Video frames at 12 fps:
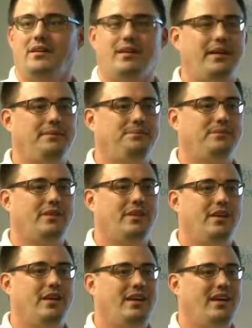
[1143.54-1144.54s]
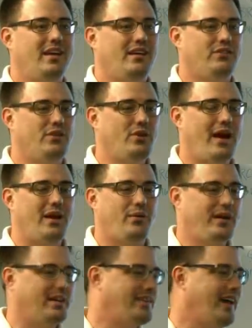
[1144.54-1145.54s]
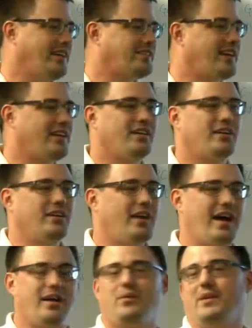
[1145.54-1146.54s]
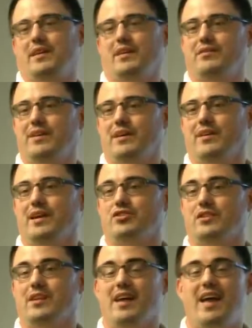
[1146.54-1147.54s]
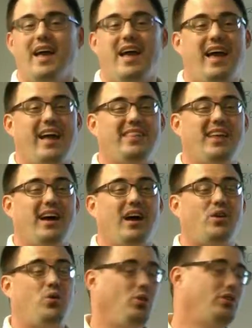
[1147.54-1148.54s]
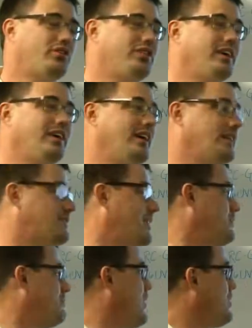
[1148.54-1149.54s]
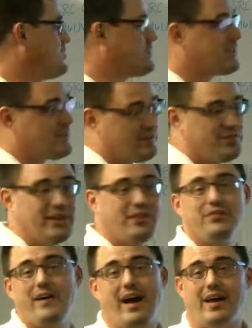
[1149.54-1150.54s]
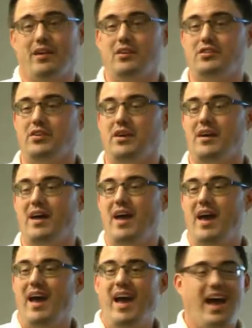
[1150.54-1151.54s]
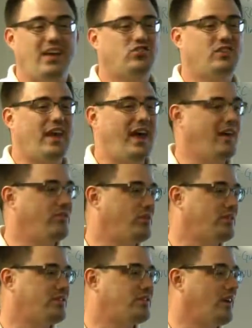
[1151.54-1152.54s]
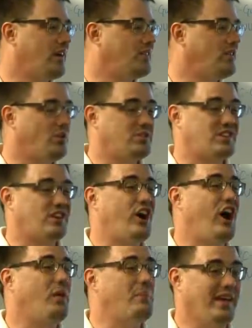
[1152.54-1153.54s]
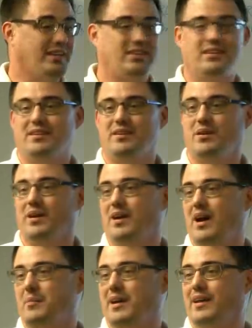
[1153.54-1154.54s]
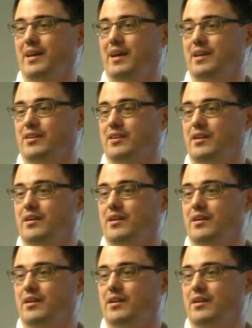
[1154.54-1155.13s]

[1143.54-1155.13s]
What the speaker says: Right? If you know how to run a text editor, you know how to run the configuration. And a cooler thing is that most config files actually have what's known as a comment, or a comment character.